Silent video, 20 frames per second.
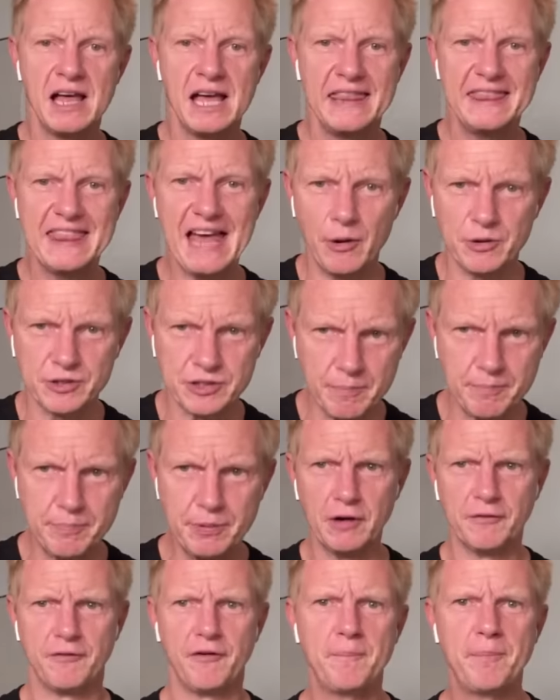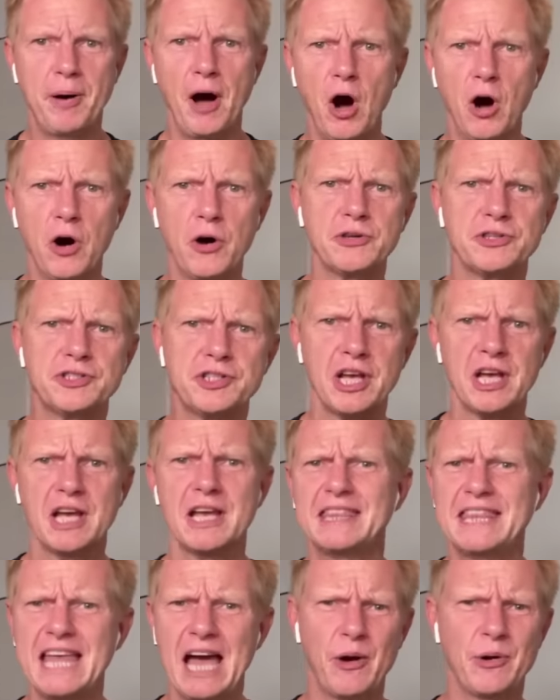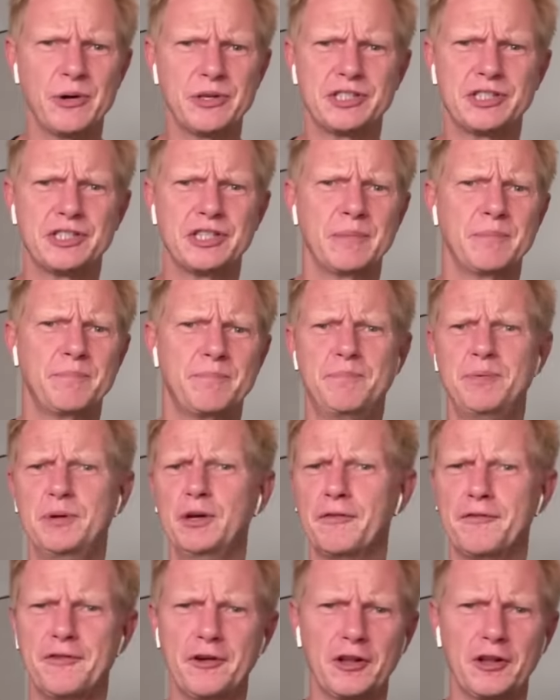That was a beautiful pose. That was beautiful